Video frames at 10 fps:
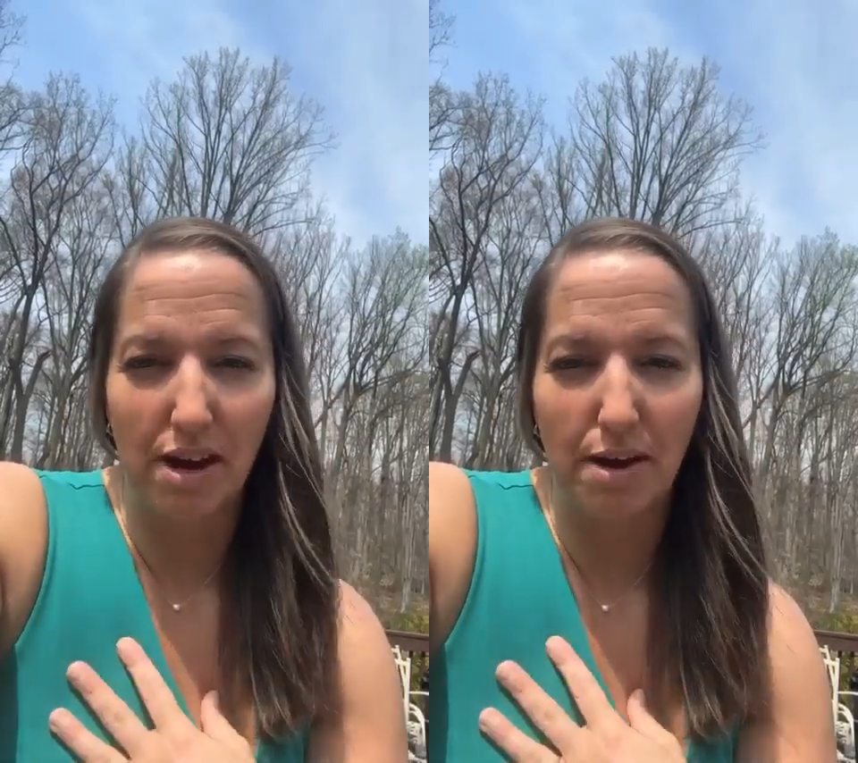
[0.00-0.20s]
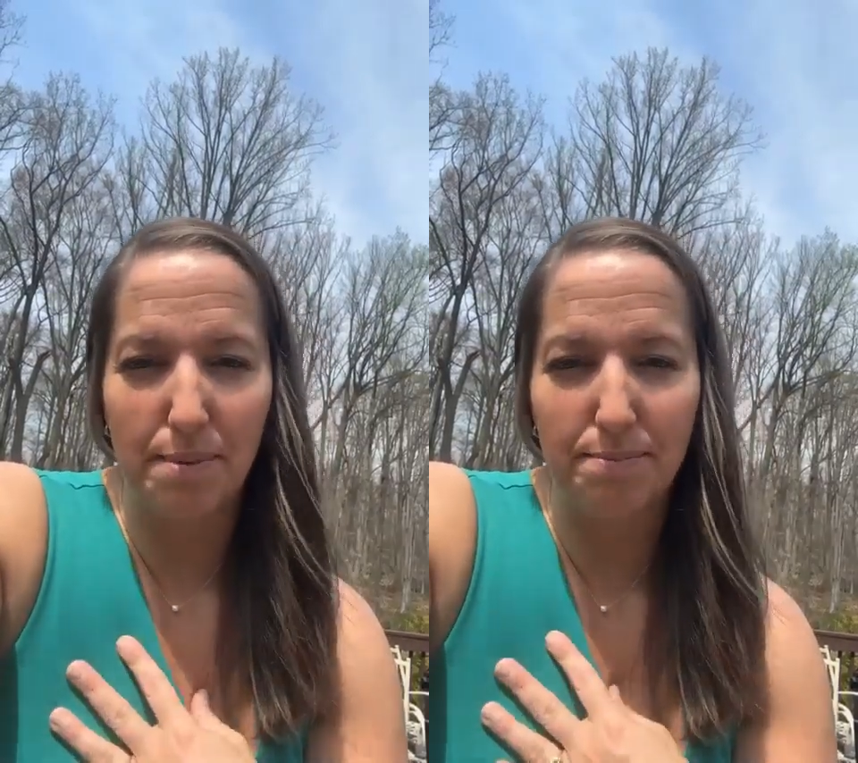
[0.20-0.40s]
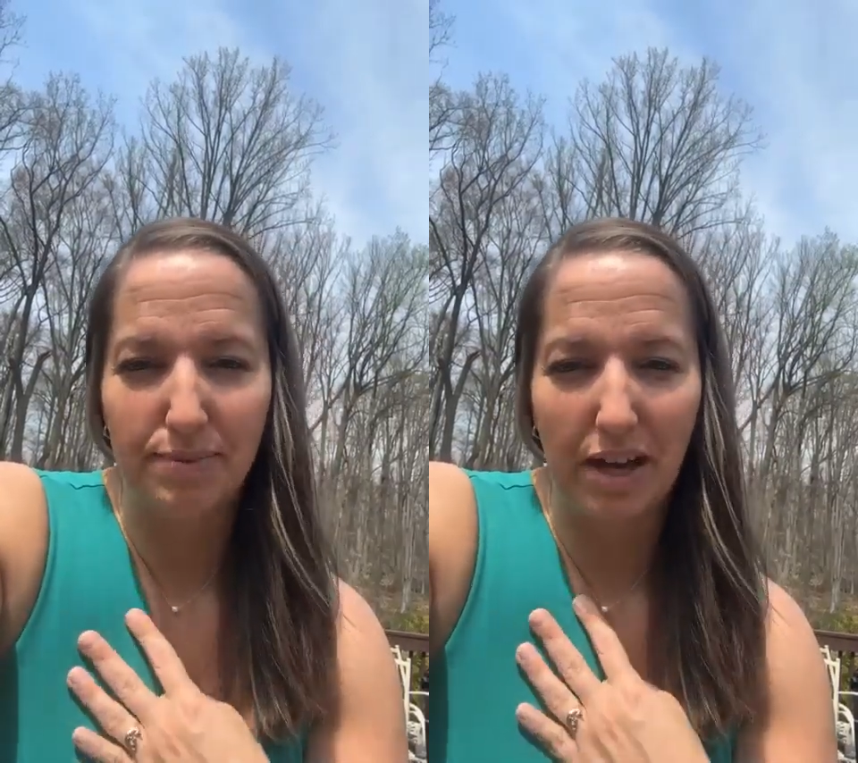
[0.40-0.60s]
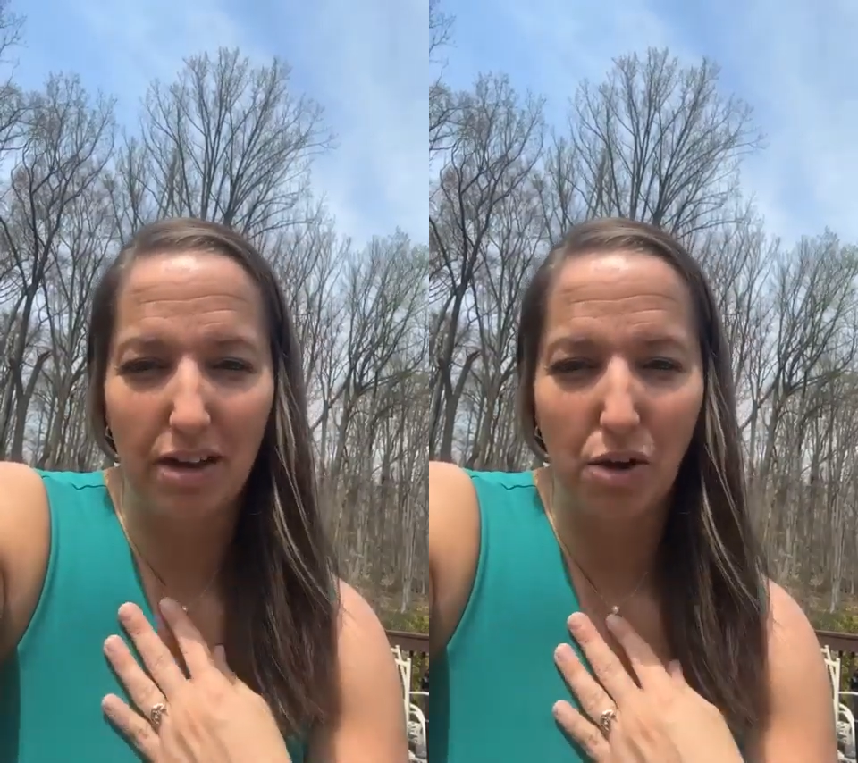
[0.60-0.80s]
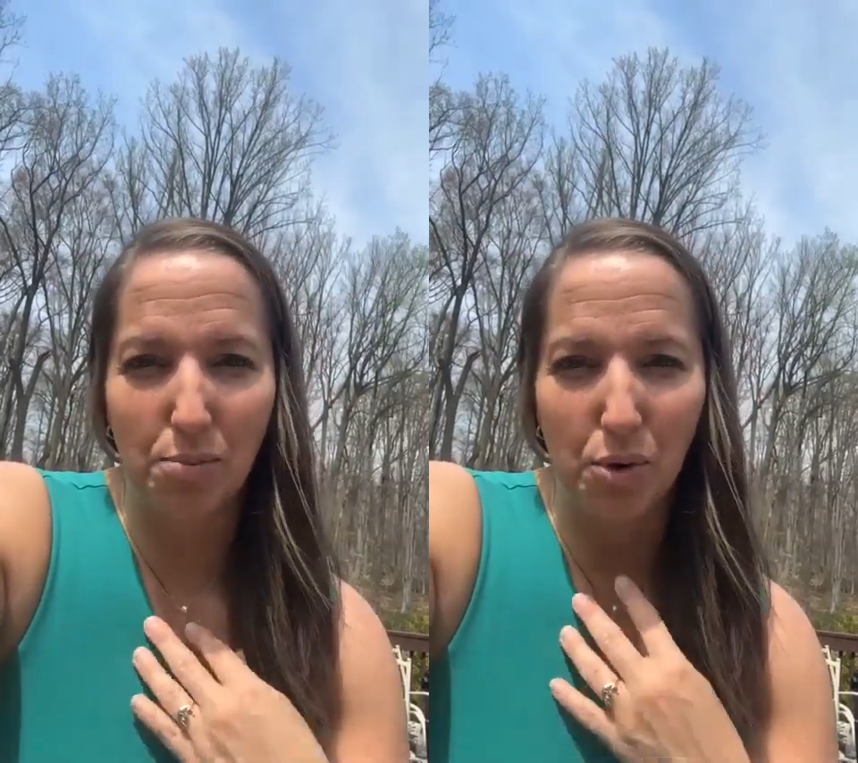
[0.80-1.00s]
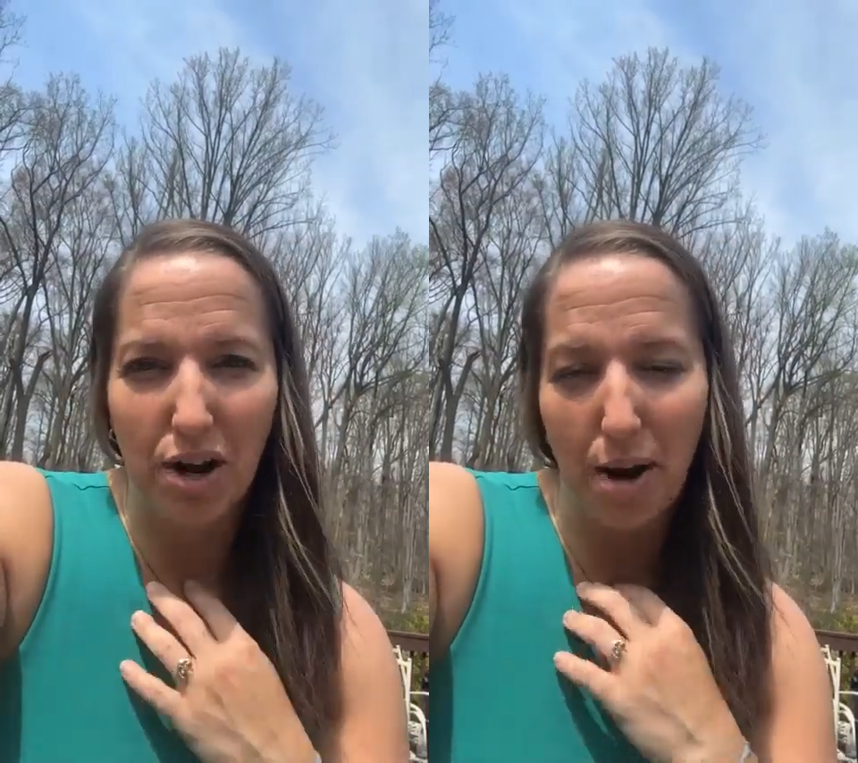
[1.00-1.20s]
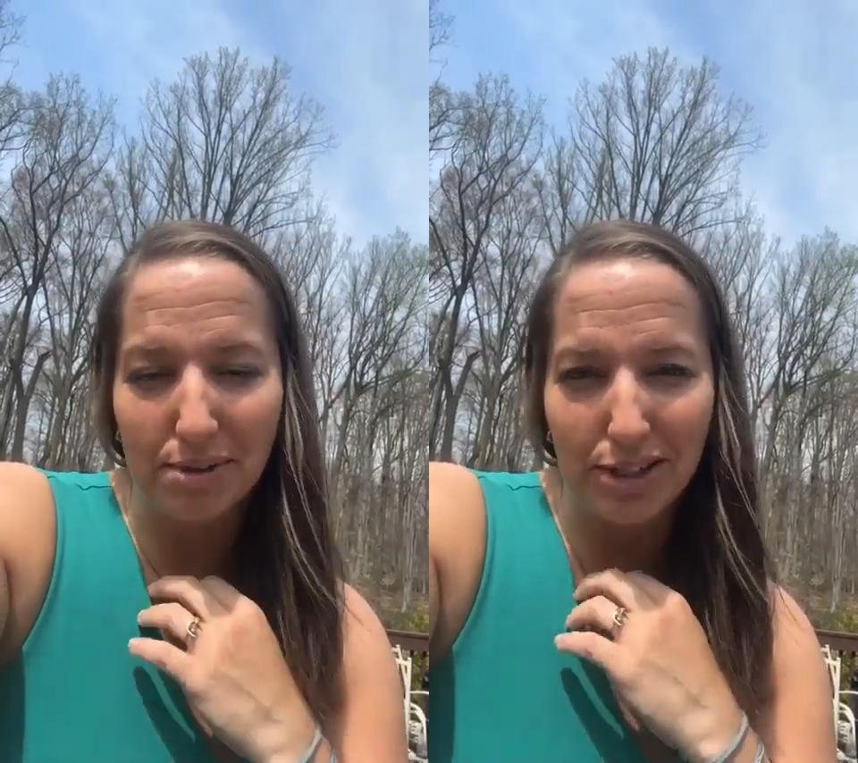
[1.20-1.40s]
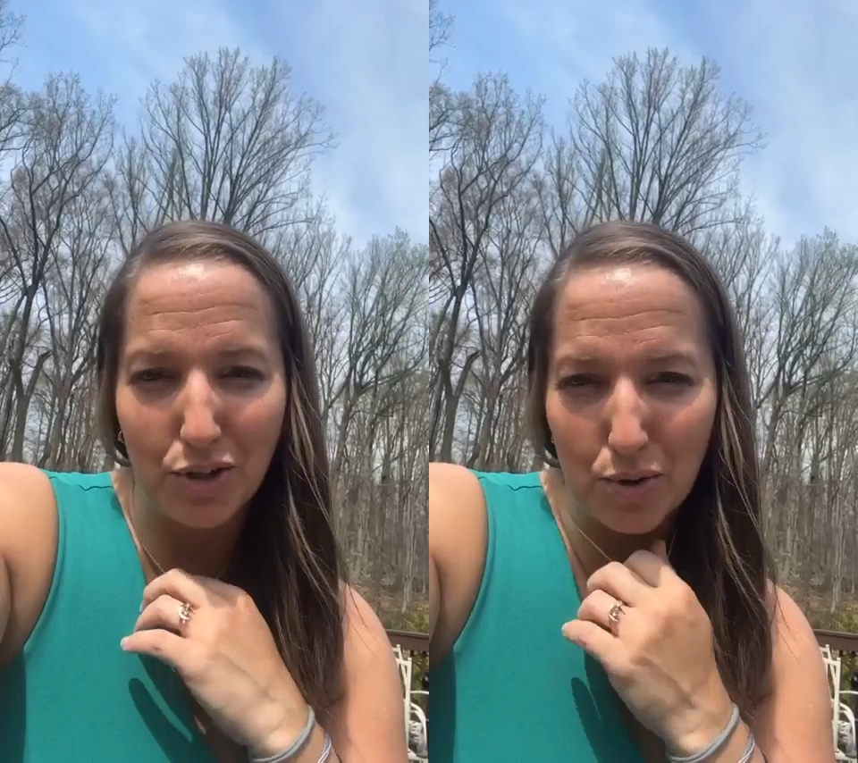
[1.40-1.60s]
that are more
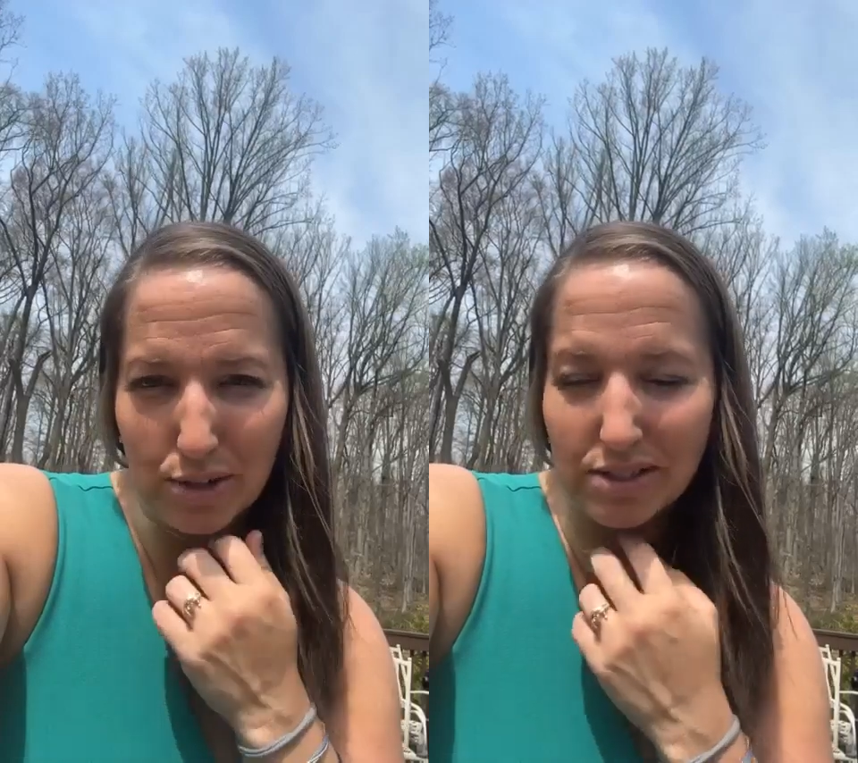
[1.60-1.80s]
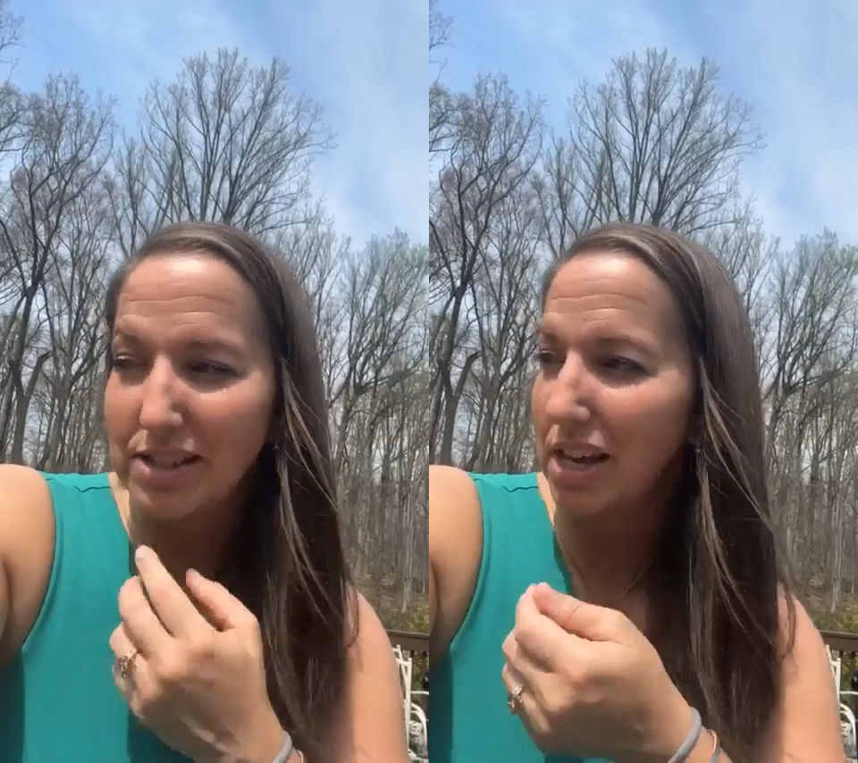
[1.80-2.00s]
commonly noticed,